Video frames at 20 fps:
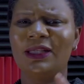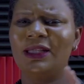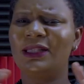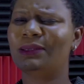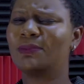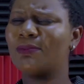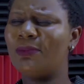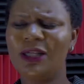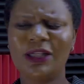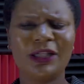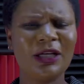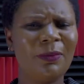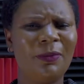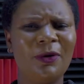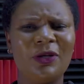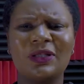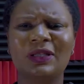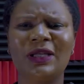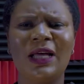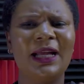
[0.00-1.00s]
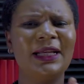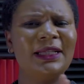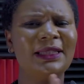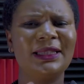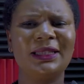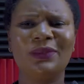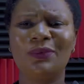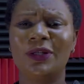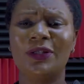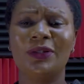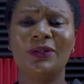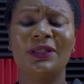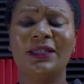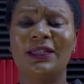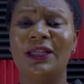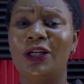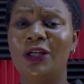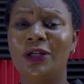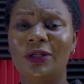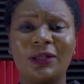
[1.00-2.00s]
it. Media personalities went on to
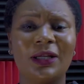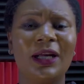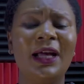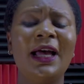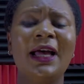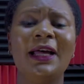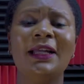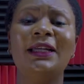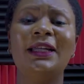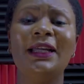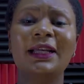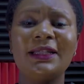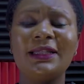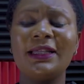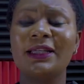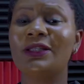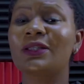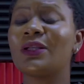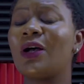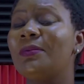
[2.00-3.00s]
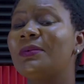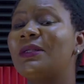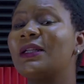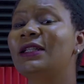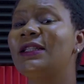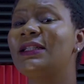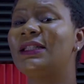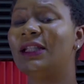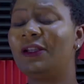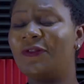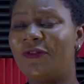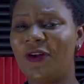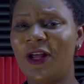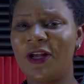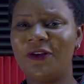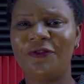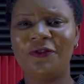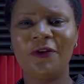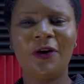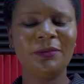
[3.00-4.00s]
say, look, this is something
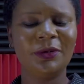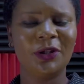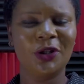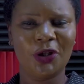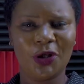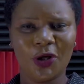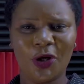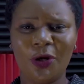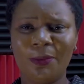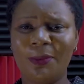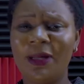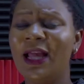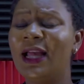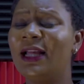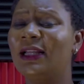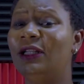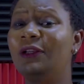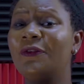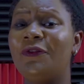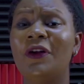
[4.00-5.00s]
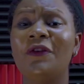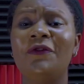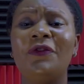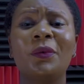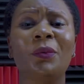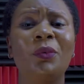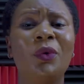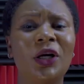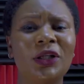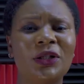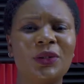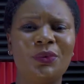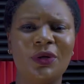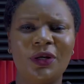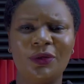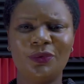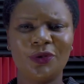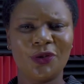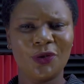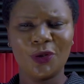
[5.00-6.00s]
different from the norm, different from what
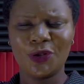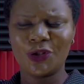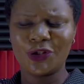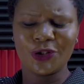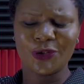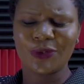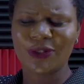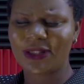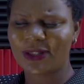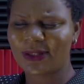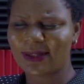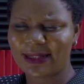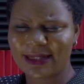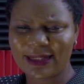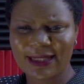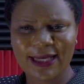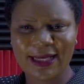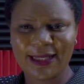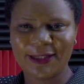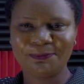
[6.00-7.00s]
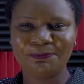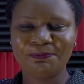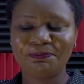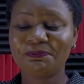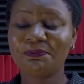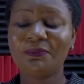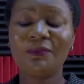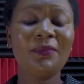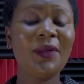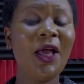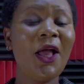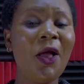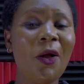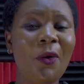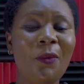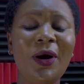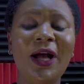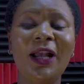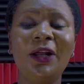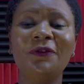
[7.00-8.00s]
we're, used to seeing.
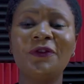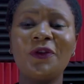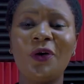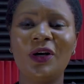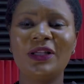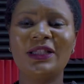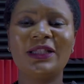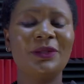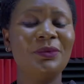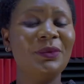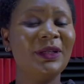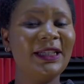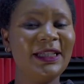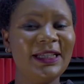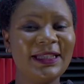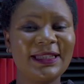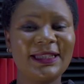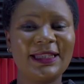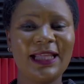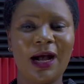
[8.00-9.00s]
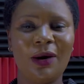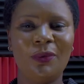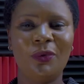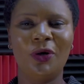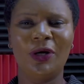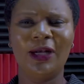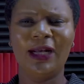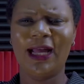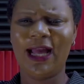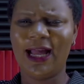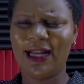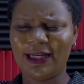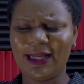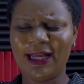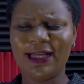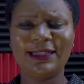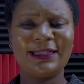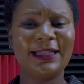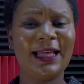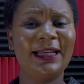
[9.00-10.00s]
Well, of course, she released that one, and
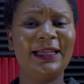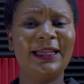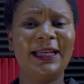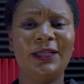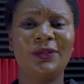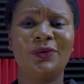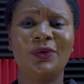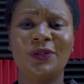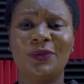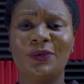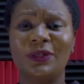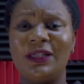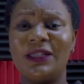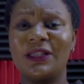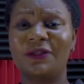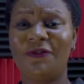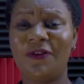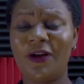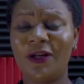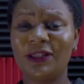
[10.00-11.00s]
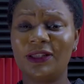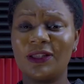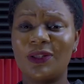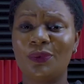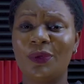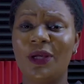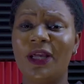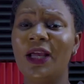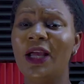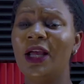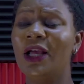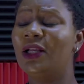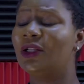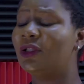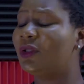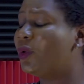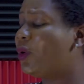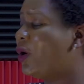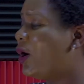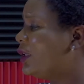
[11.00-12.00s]
yes, that day it was released, it found its way,
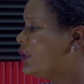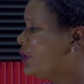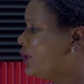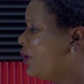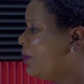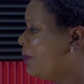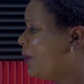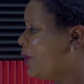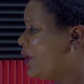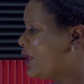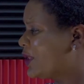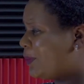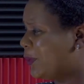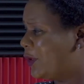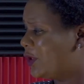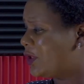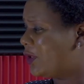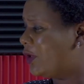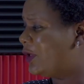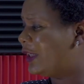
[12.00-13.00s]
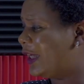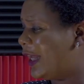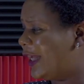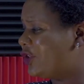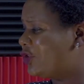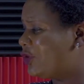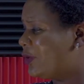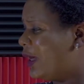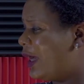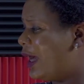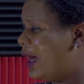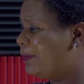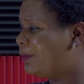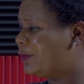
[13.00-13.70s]
on the #1 spot on Nigeria